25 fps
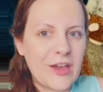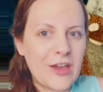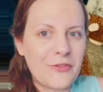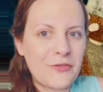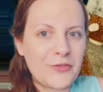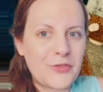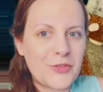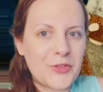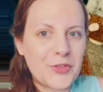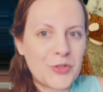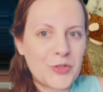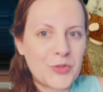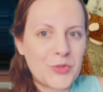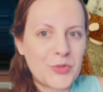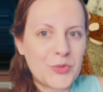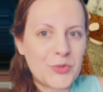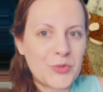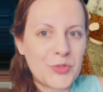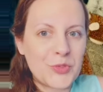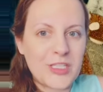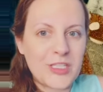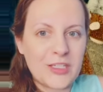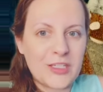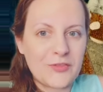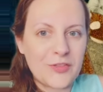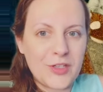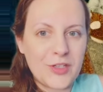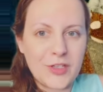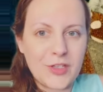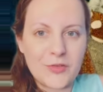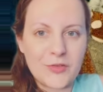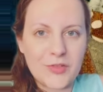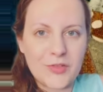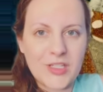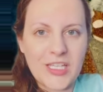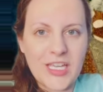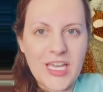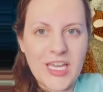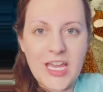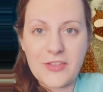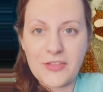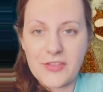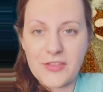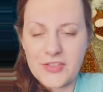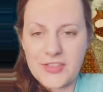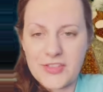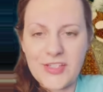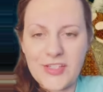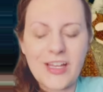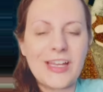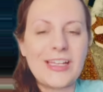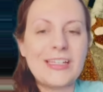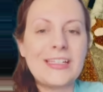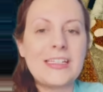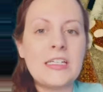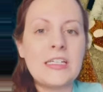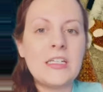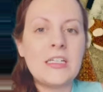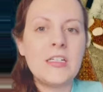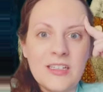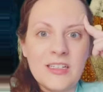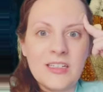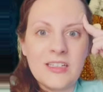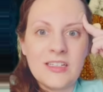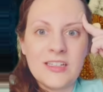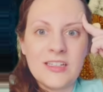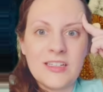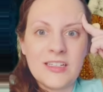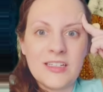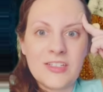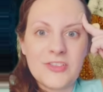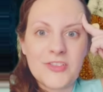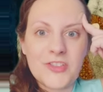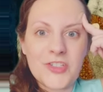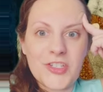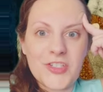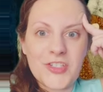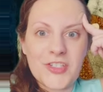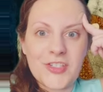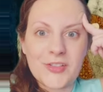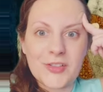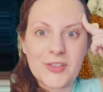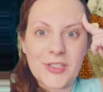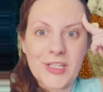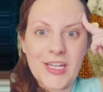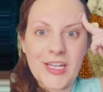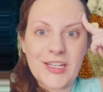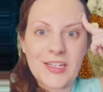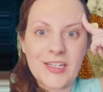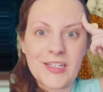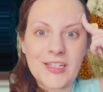to give Henry VIII a son, and she still died.